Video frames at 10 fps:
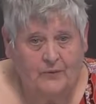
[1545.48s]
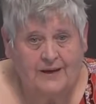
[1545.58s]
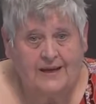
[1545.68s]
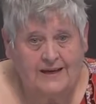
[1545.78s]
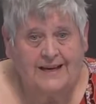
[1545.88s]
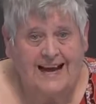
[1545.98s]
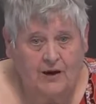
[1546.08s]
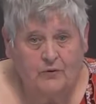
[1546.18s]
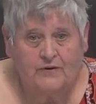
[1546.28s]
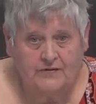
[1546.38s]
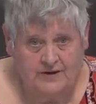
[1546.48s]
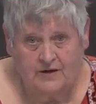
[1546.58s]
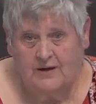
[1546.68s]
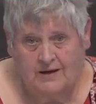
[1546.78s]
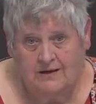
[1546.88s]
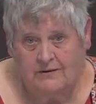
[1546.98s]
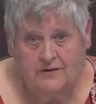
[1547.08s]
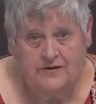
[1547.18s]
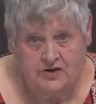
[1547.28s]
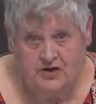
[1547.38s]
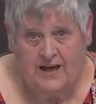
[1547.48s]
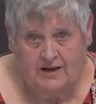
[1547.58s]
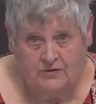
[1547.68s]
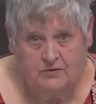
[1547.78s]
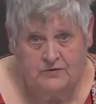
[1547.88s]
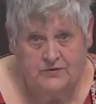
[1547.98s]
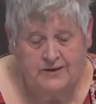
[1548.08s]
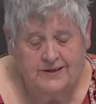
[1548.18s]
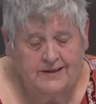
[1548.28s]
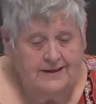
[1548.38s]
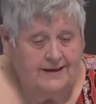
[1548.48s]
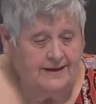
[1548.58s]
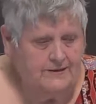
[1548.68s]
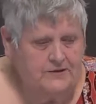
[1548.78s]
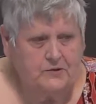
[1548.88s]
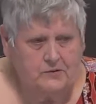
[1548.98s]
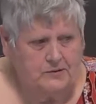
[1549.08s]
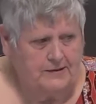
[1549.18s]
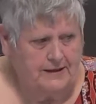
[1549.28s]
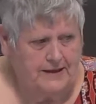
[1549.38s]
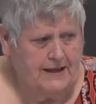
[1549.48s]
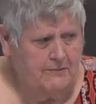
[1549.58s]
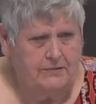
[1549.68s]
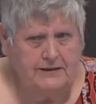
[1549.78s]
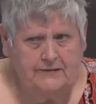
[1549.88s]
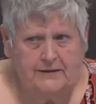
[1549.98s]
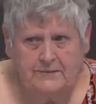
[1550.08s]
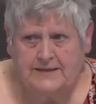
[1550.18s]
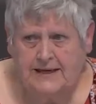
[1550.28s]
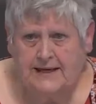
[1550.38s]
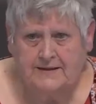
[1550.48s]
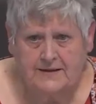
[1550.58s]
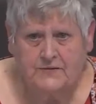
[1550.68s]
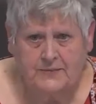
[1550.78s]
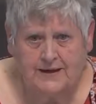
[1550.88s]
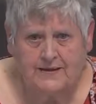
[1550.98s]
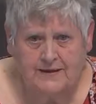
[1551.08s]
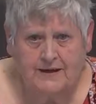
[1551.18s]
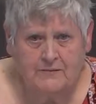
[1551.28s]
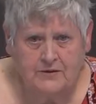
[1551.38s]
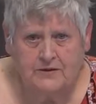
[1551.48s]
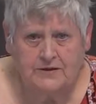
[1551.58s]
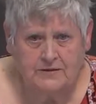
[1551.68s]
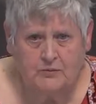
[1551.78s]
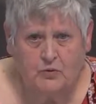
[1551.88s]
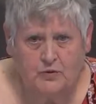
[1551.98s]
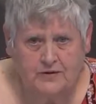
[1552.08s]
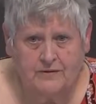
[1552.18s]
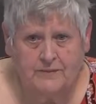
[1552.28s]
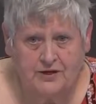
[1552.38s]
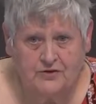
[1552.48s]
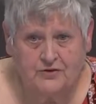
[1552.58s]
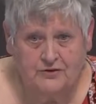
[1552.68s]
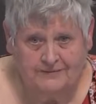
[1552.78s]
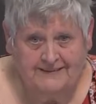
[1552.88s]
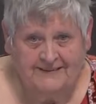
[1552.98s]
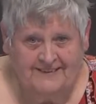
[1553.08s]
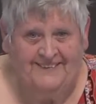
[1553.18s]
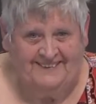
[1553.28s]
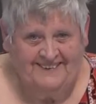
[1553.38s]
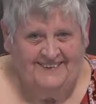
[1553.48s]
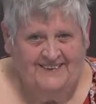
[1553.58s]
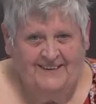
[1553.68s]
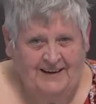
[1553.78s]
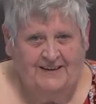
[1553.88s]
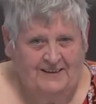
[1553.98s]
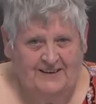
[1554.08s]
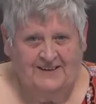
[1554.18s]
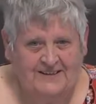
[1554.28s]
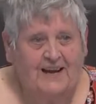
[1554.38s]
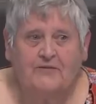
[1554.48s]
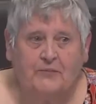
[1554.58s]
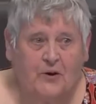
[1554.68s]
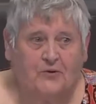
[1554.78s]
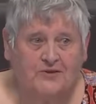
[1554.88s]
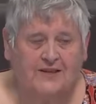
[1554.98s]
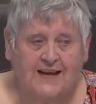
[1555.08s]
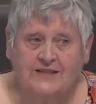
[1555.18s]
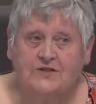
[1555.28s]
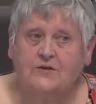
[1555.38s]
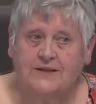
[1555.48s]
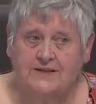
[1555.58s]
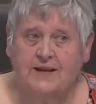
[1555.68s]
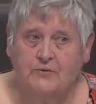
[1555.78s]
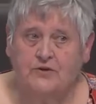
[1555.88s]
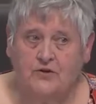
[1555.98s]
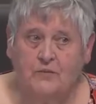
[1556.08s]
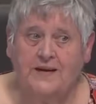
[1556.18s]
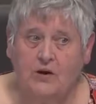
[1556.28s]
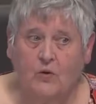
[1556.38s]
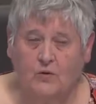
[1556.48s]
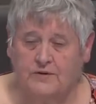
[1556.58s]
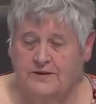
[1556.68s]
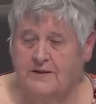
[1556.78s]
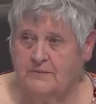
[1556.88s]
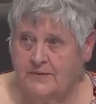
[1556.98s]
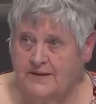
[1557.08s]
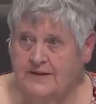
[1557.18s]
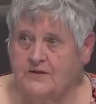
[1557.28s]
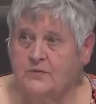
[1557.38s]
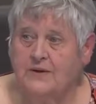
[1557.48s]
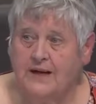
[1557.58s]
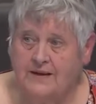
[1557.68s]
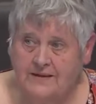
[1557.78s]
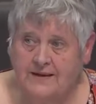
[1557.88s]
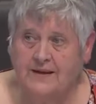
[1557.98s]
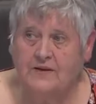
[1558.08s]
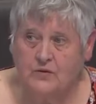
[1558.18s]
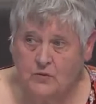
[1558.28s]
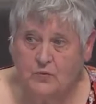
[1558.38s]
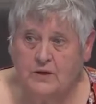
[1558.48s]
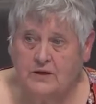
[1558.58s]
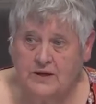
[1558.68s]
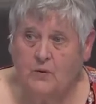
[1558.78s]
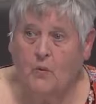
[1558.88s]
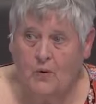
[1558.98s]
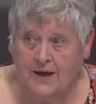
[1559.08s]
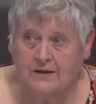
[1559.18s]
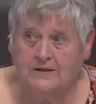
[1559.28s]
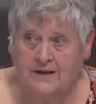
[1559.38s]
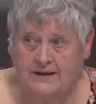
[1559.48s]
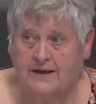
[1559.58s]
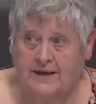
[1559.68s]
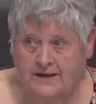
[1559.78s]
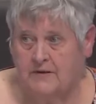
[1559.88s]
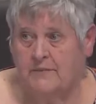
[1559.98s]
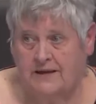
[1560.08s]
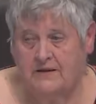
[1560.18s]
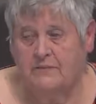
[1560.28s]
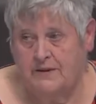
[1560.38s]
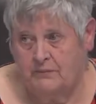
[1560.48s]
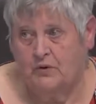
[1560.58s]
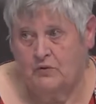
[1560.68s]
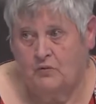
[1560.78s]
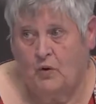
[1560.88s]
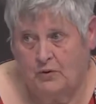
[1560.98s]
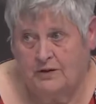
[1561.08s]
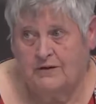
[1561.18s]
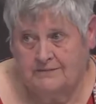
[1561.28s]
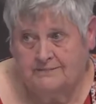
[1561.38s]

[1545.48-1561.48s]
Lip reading: get it out of the shadows. And so I can't believe I'm saying this, but I think I'm going to support the measure. Because I've opposed the last two because there were so many holes in them. But this one I think is a really well done, and I commend the people who wrote it.